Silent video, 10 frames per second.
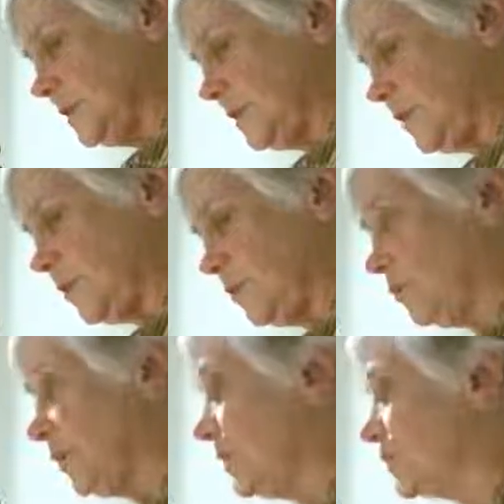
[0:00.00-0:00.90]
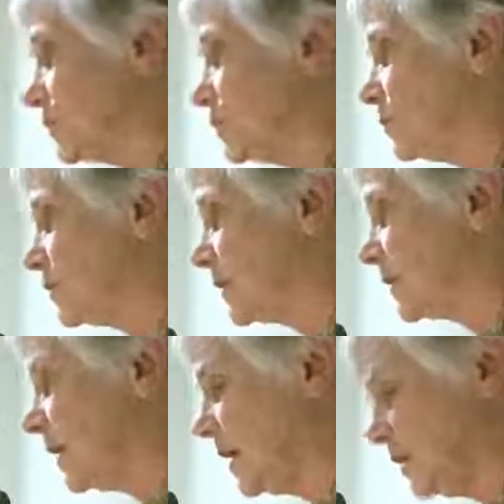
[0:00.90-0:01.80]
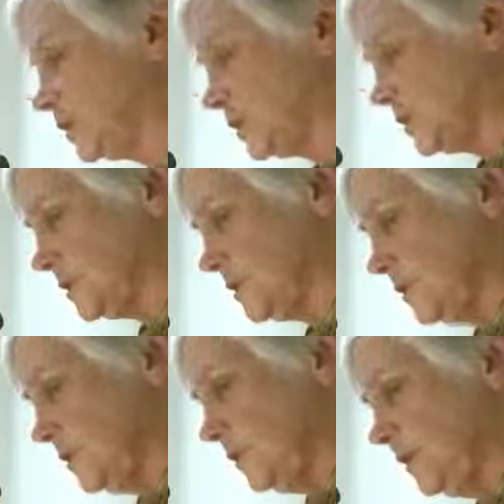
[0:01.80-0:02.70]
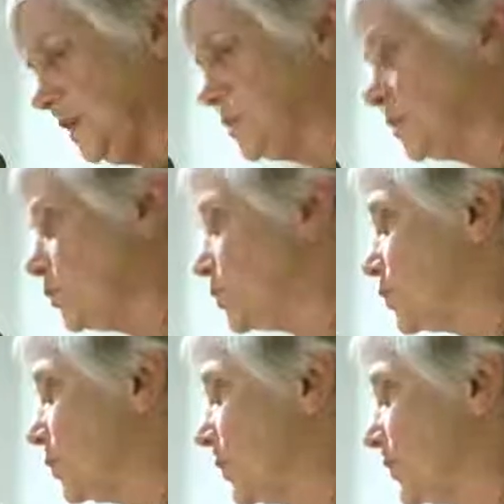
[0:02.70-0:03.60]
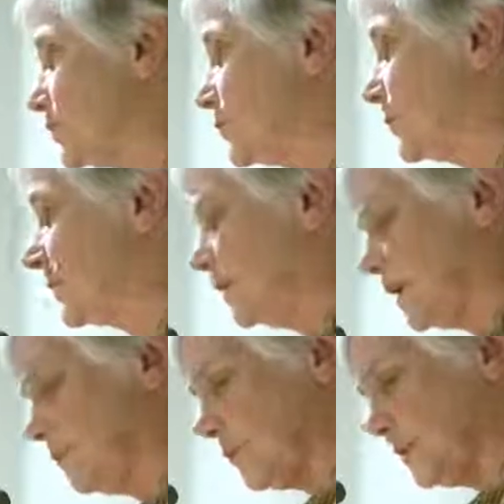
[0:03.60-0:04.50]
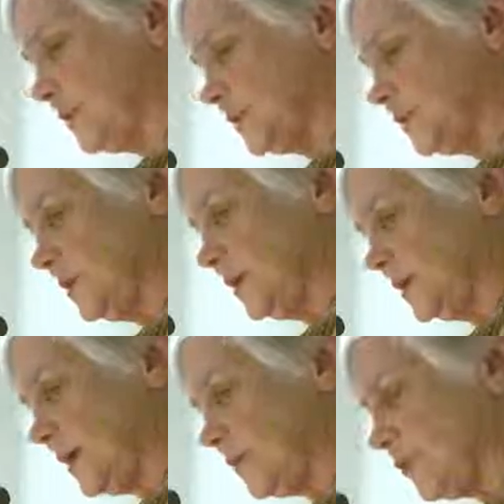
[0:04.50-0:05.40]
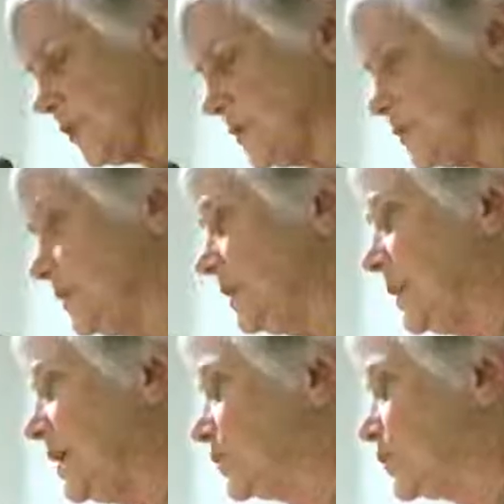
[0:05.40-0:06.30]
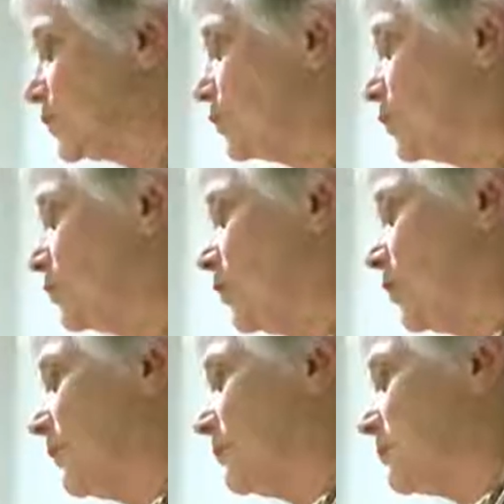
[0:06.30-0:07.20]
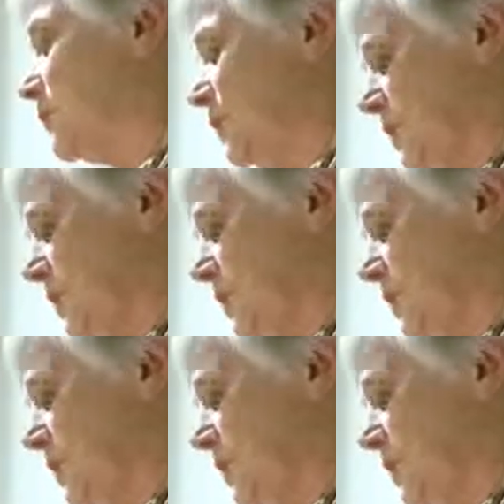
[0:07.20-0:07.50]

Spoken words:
the help. We need school psychologists. We need social workers. We need librarians. We need libraries. We need after-school programs.